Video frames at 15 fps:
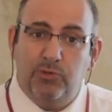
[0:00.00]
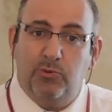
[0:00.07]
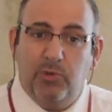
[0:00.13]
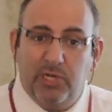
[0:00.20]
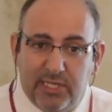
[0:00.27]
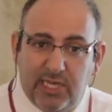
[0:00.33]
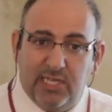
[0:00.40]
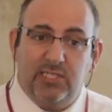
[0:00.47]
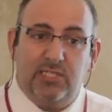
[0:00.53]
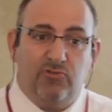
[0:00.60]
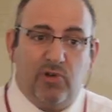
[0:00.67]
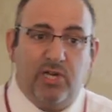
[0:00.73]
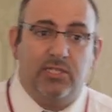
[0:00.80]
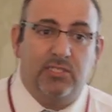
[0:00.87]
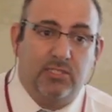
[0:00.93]
you will get it
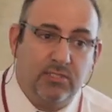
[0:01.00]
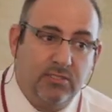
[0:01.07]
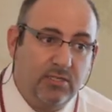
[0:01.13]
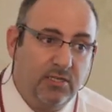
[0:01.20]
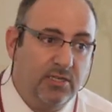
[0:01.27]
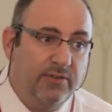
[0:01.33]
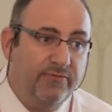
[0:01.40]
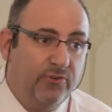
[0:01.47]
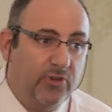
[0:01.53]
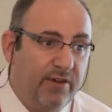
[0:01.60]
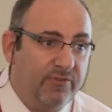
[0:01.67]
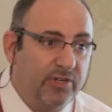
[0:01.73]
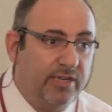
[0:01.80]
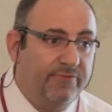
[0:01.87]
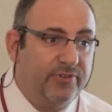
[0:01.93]
right if you
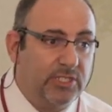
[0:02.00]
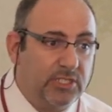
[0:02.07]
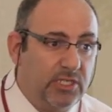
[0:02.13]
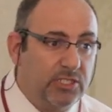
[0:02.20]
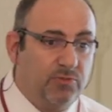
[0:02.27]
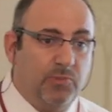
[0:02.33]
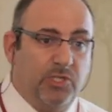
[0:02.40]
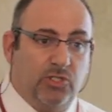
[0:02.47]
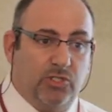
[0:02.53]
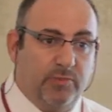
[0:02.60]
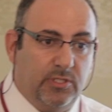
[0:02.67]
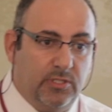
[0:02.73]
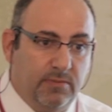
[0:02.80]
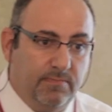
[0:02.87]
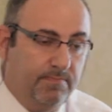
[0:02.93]
have an FSH
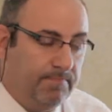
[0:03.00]
measurement.